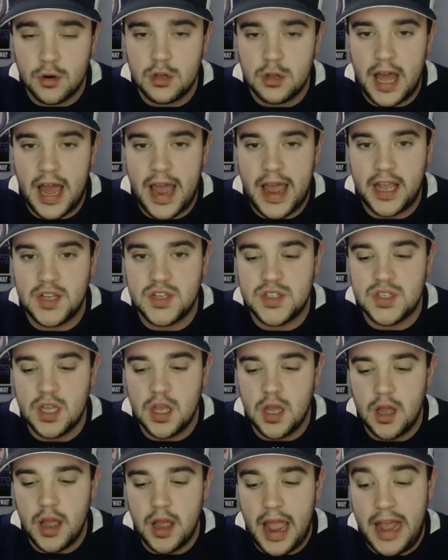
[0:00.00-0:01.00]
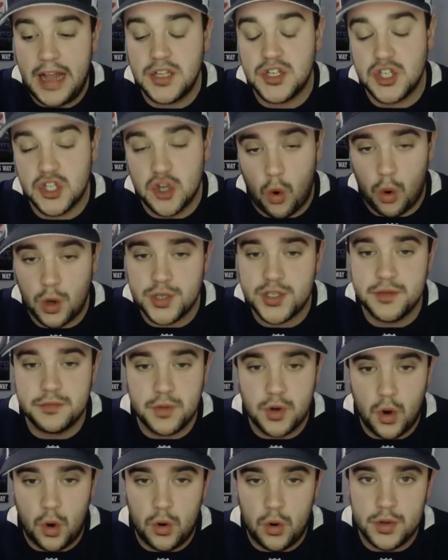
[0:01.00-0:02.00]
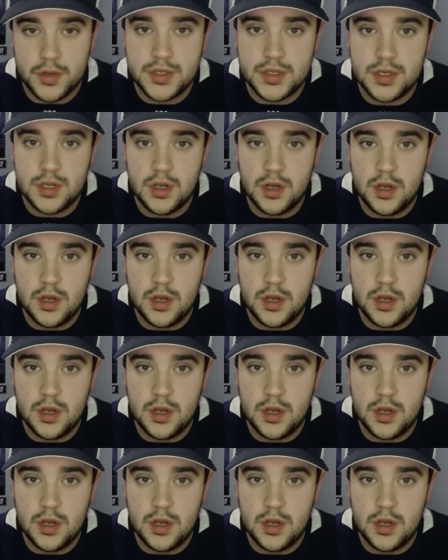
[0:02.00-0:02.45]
legs and score some goals?